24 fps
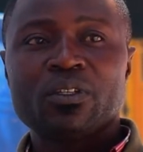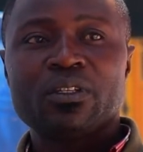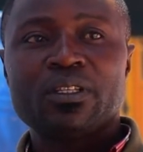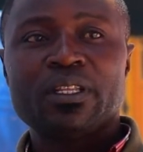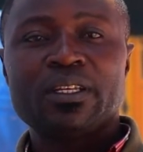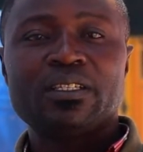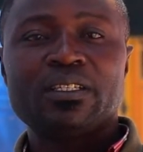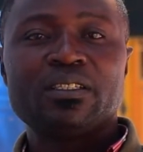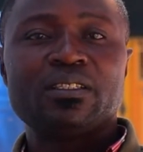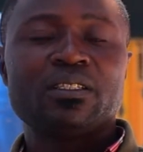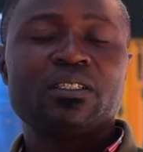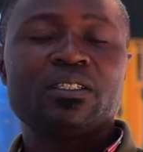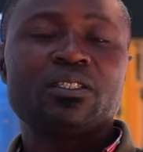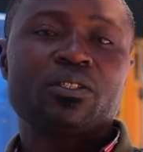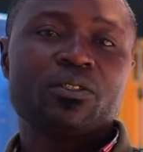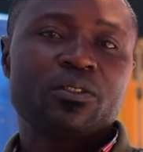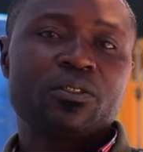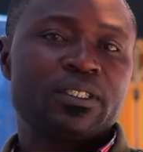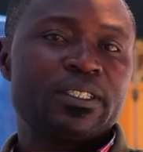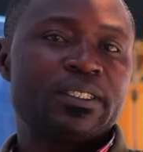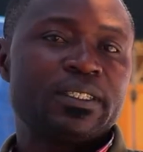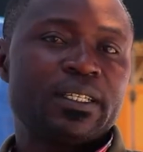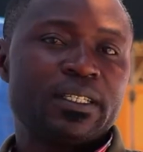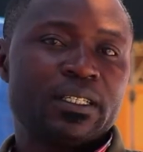the
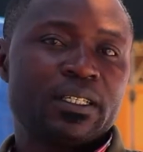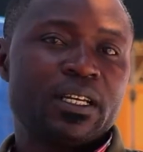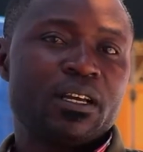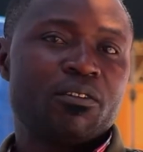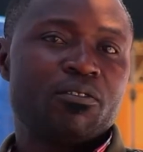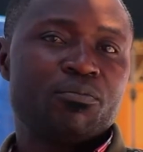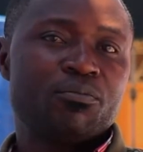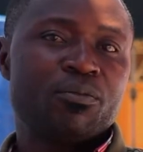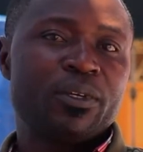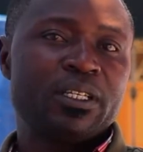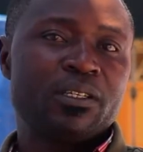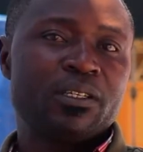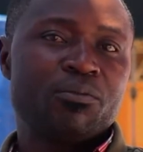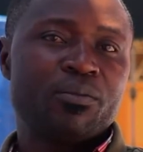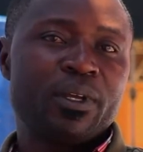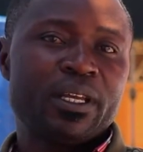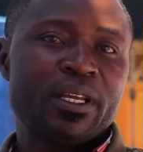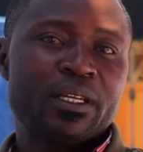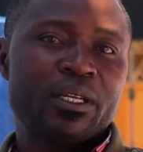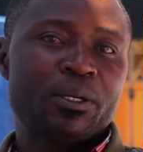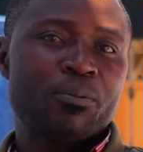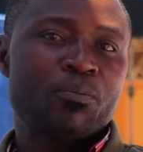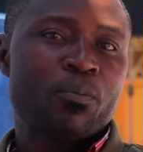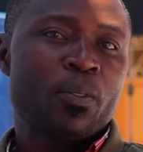decisions that government make.